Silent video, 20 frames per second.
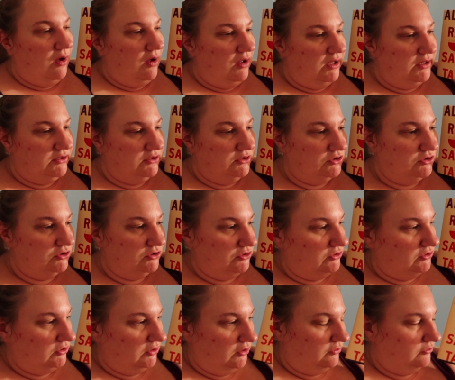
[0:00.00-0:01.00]
on
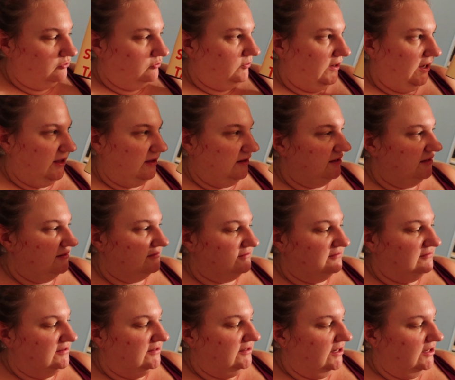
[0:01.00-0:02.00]
her own reality as
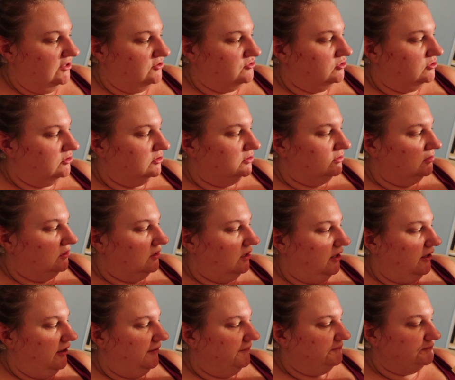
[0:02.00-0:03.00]
a teenager.
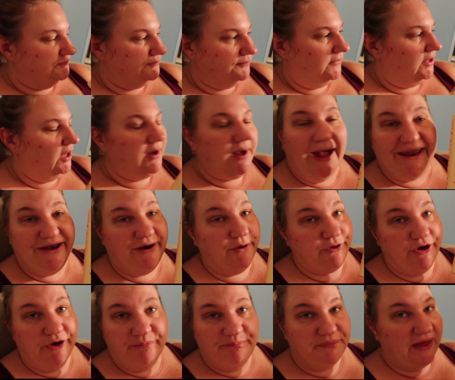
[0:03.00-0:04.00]
Um, I
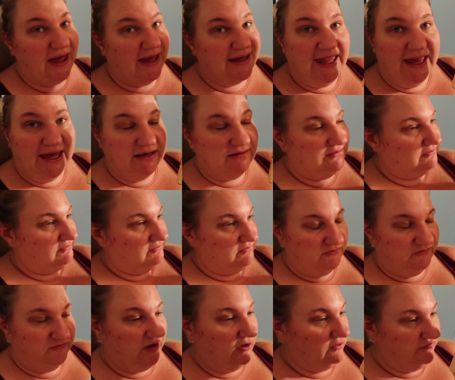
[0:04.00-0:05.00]
don't know. I can't
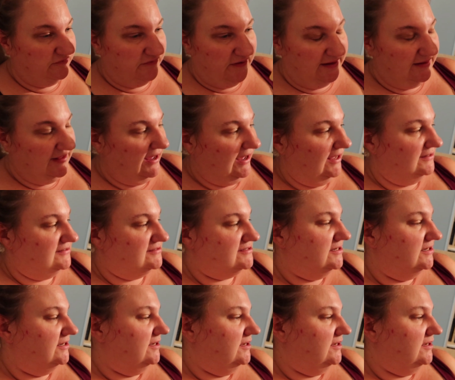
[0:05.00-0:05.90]
verify that.